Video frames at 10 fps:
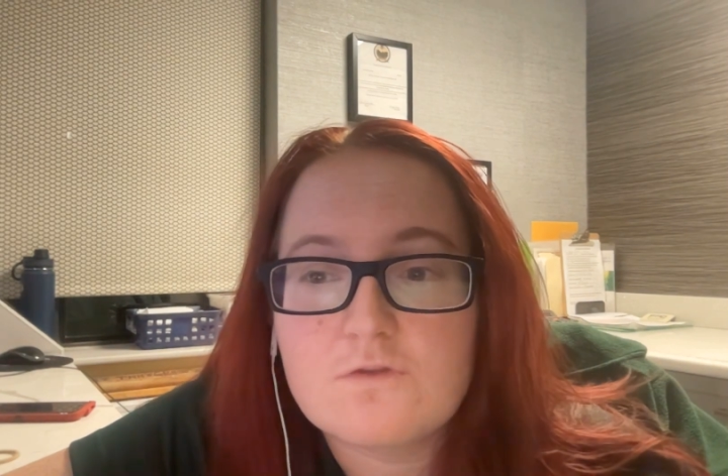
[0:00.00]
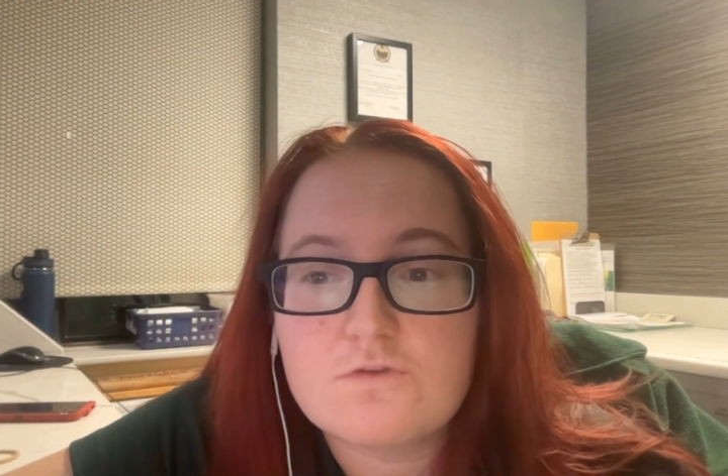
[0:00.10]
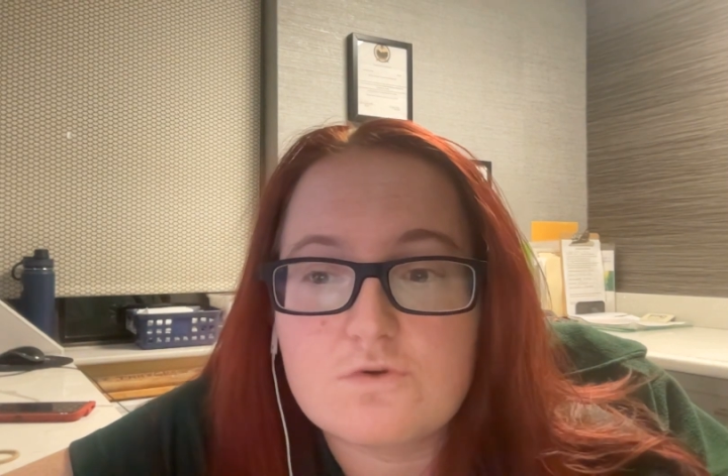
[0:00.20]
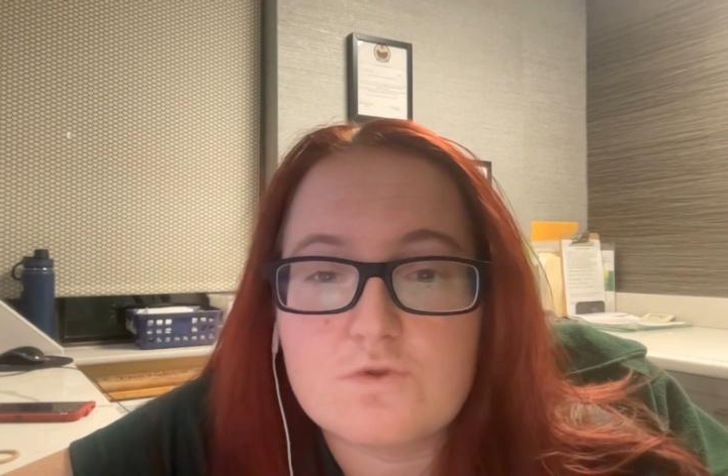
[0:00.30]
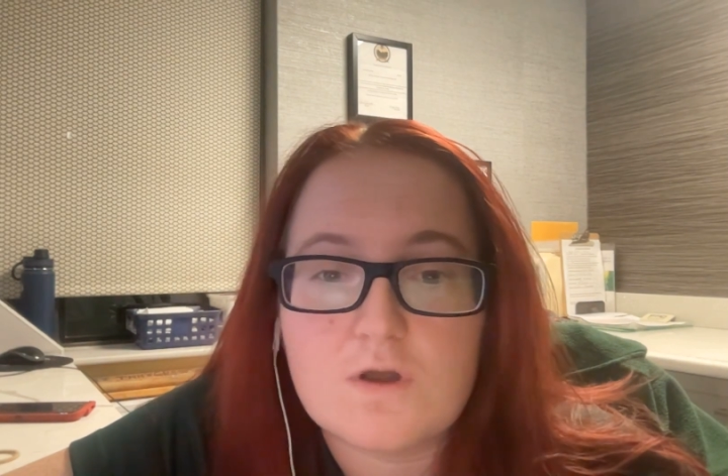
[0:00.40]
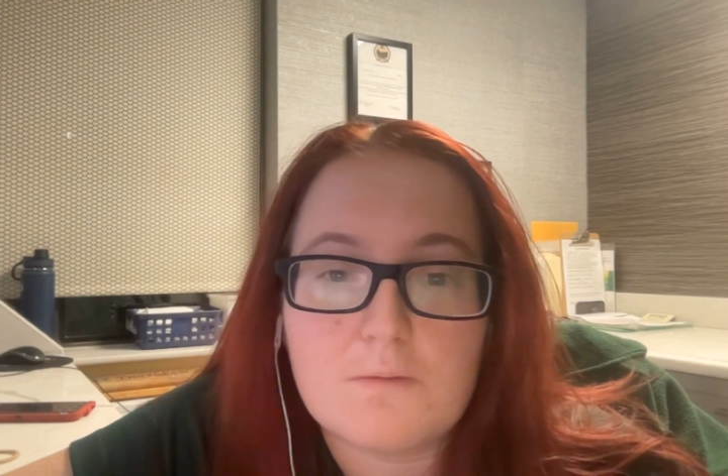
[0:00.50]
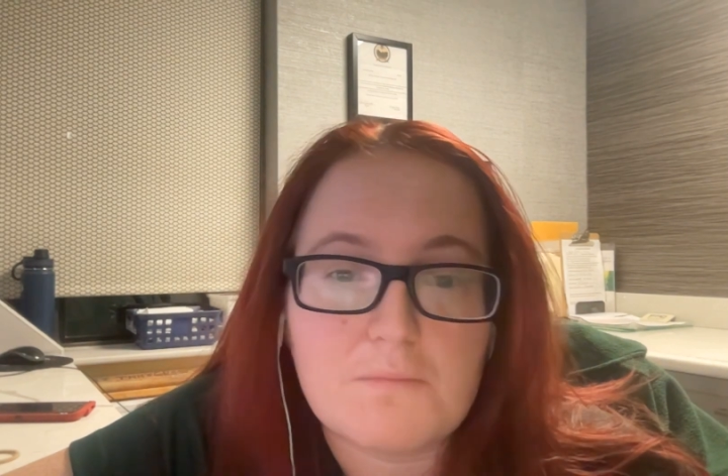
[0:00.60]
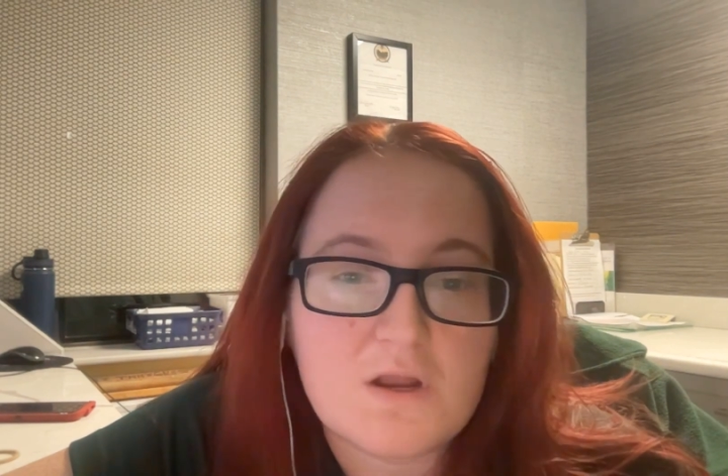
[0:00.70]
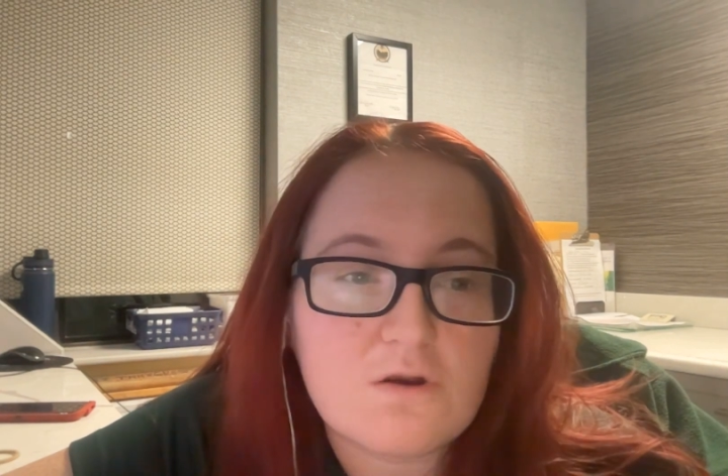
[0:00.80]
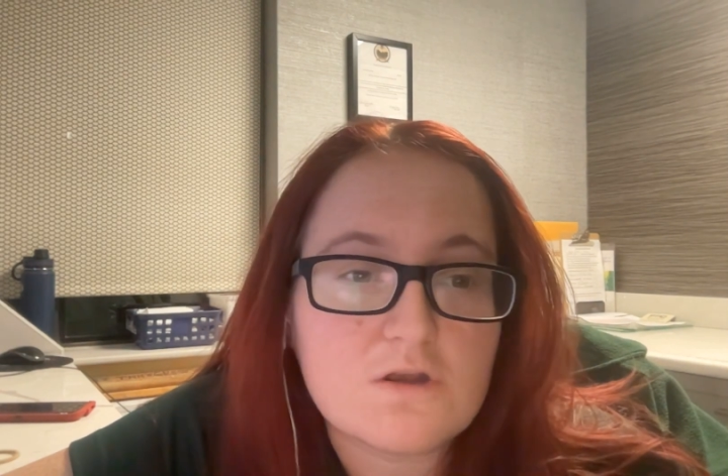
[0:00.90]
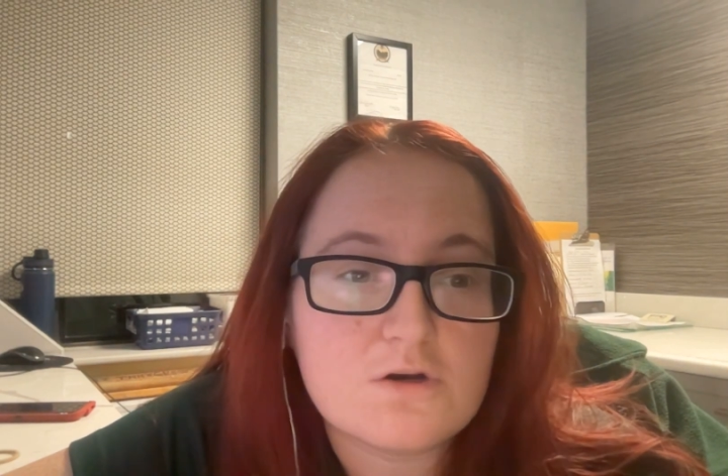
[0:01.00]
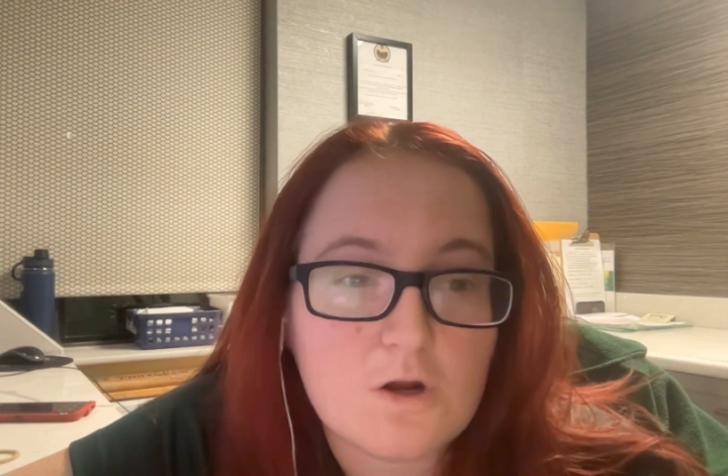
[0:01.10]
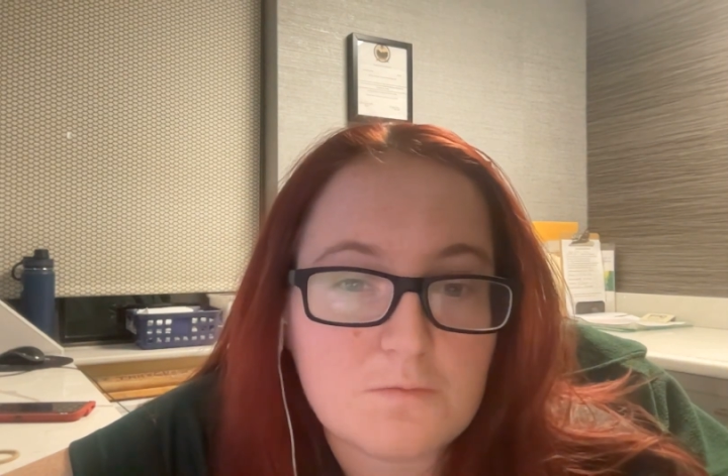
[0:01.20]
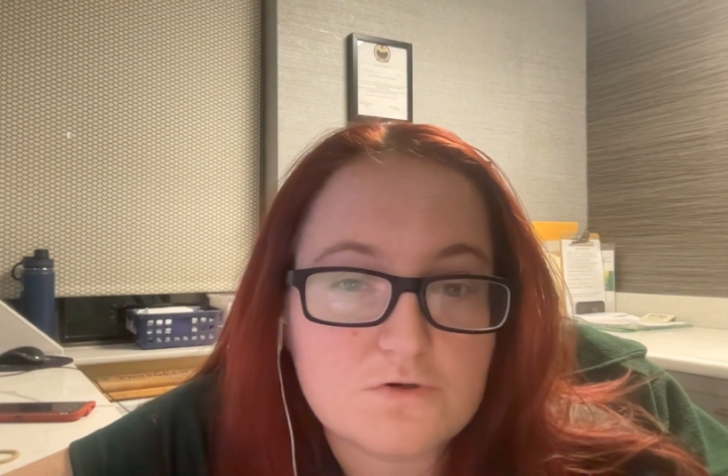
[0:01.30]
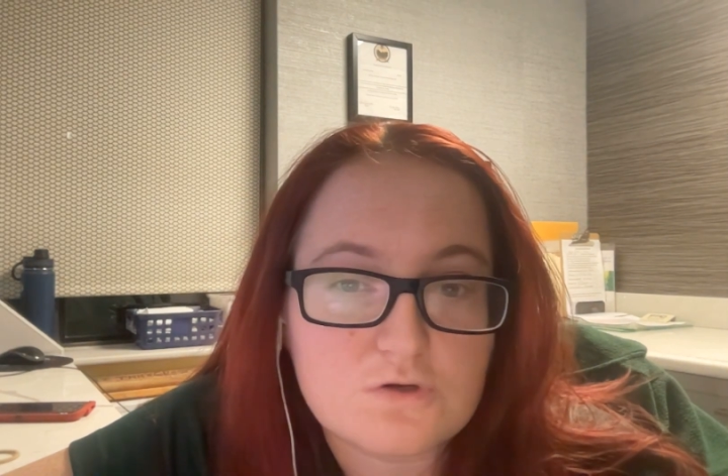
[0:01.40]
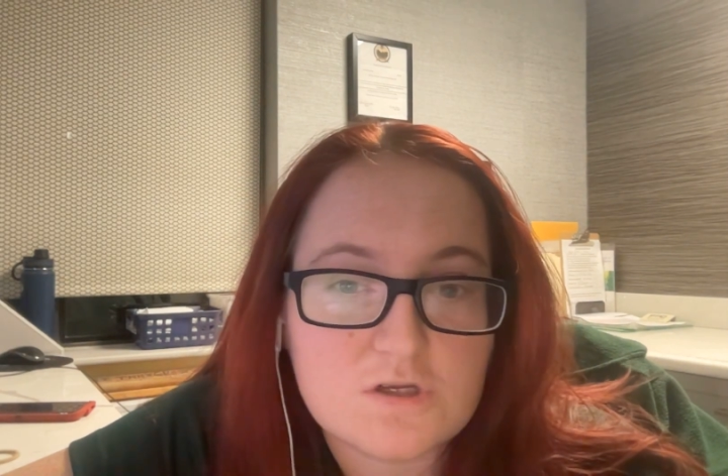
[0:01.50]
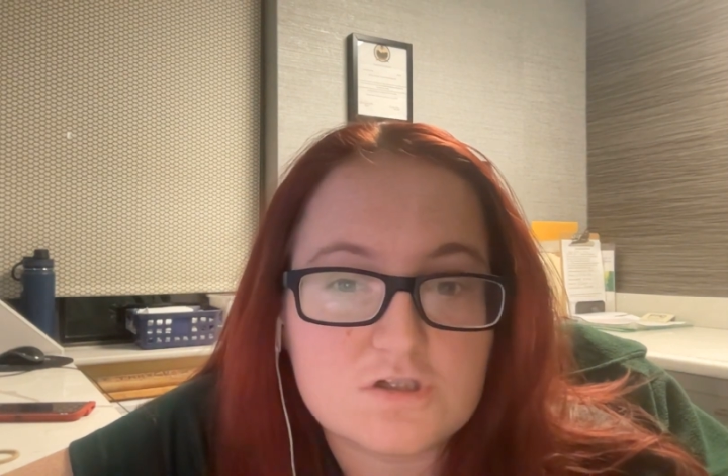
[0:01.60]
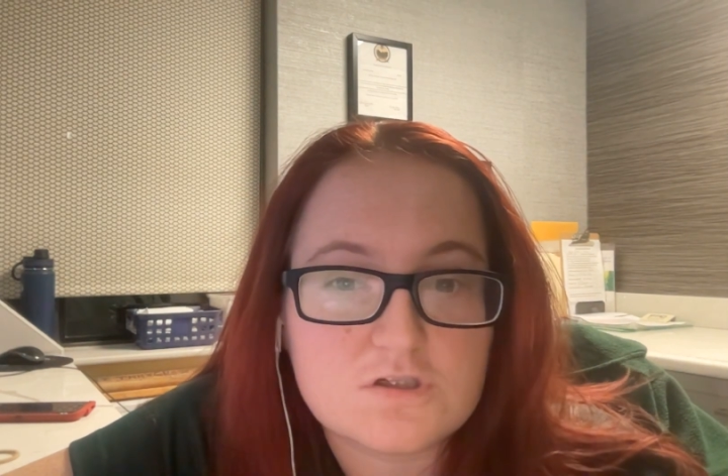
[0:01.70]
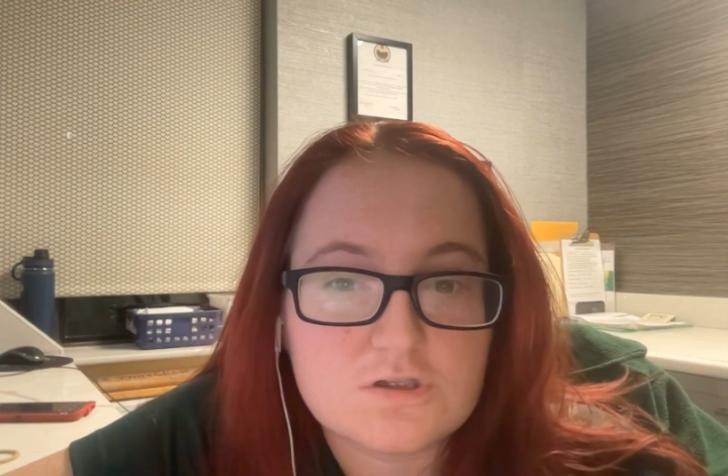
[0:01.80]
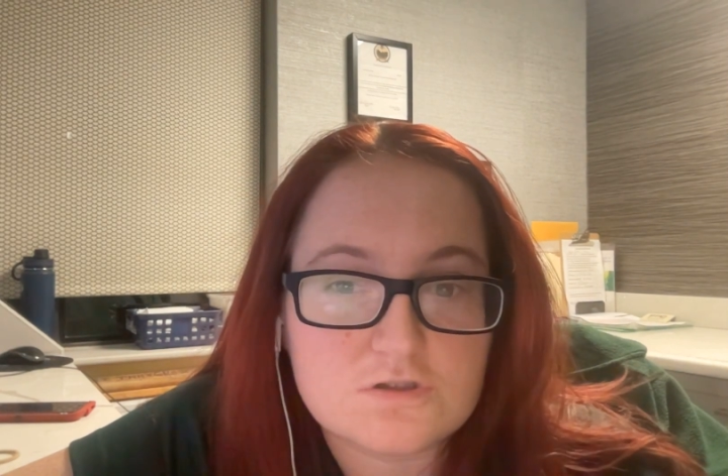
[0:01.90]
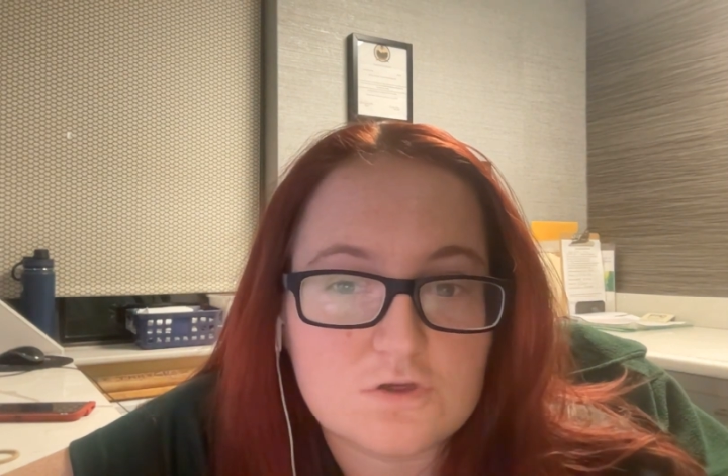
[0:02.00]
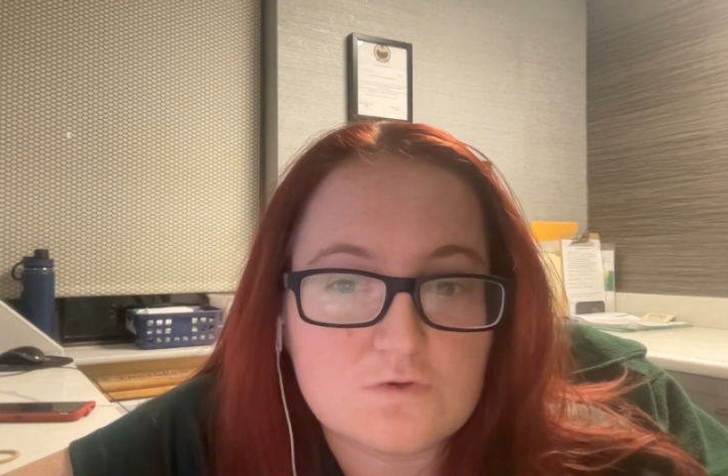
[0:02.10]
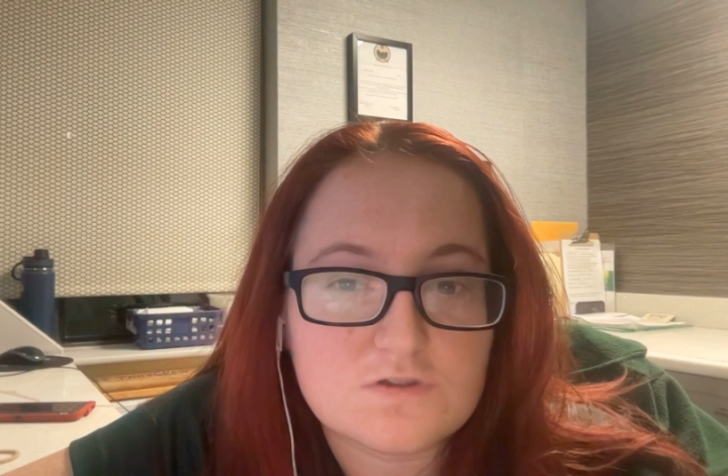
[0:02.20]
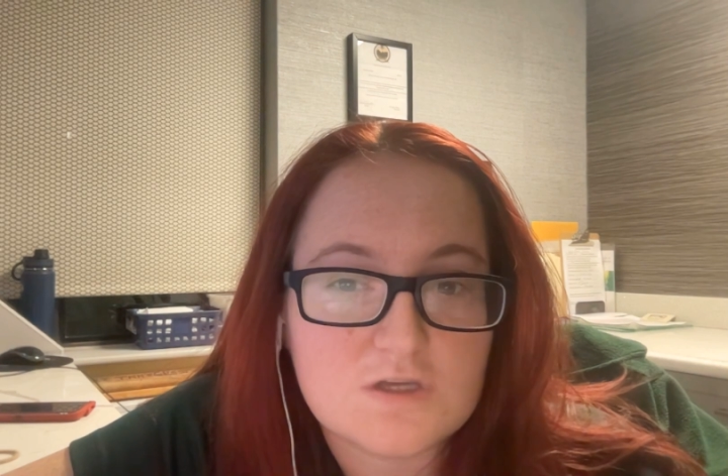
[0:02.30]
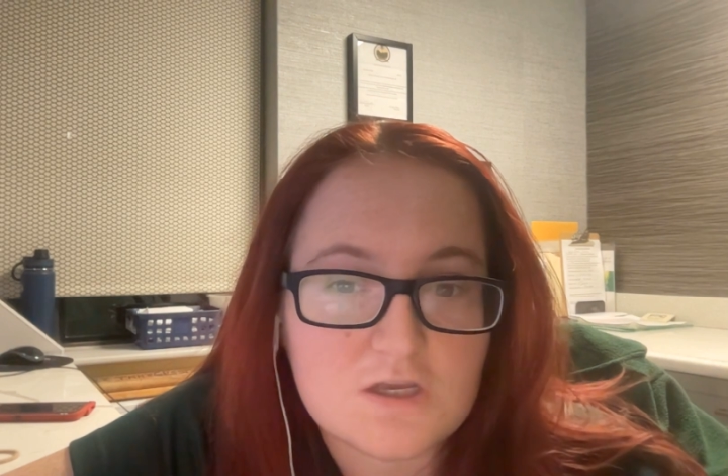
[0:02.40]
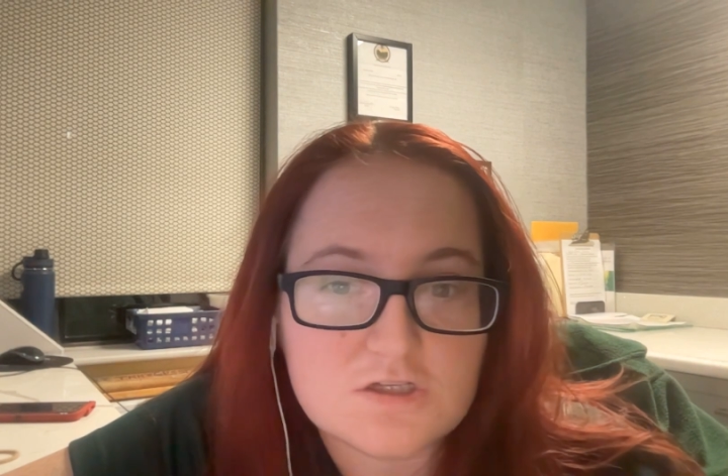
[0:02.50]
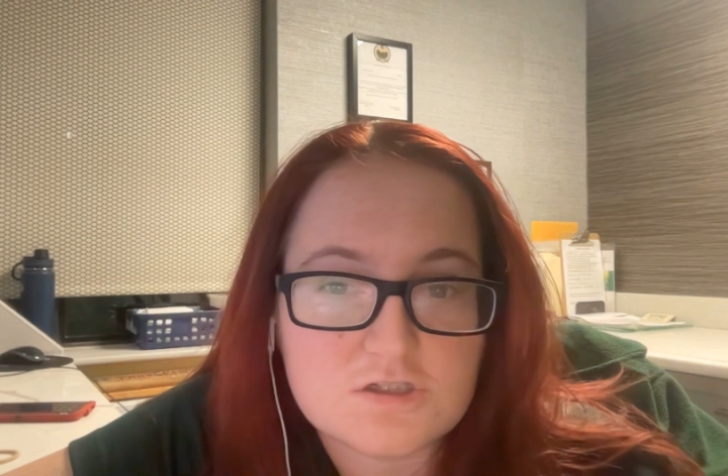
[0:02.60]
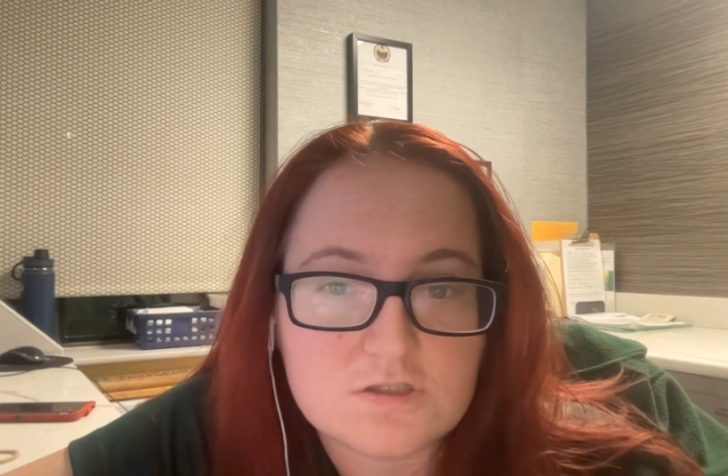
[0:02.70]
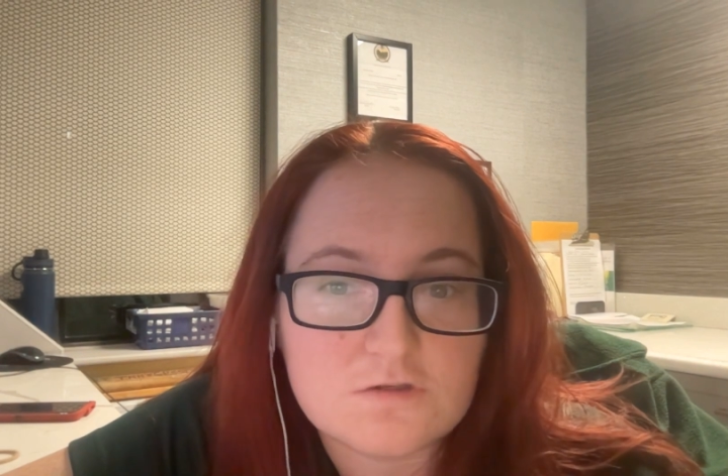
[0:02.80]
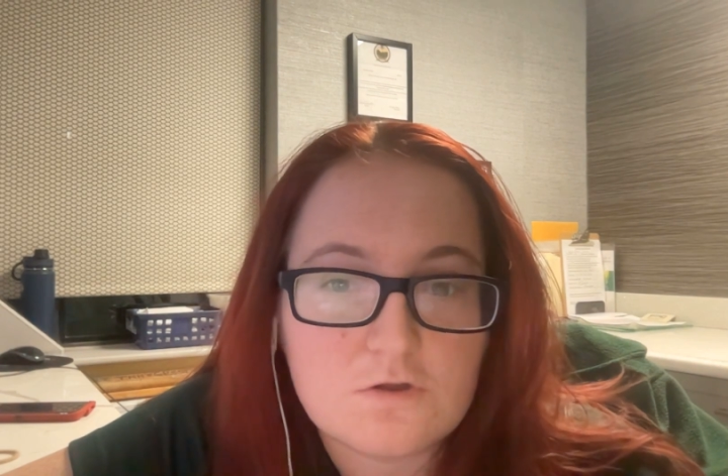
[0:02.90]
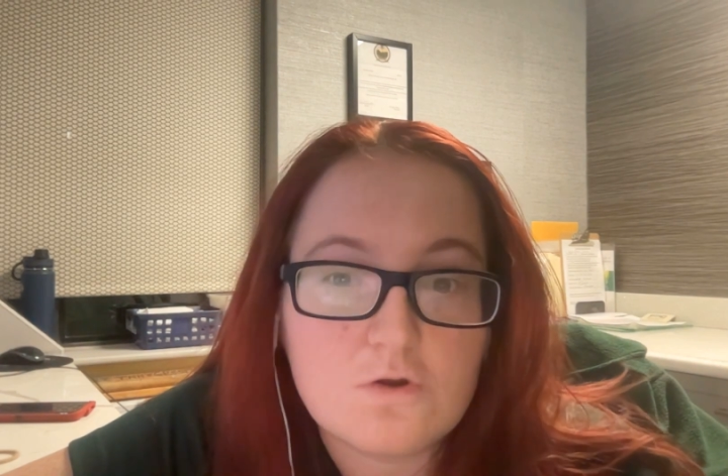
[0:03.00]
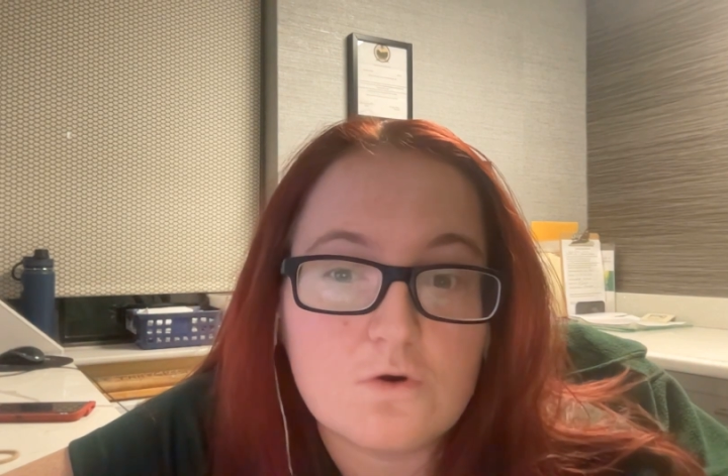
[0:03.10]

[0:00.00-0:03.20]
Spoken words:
through the American Arbitration Association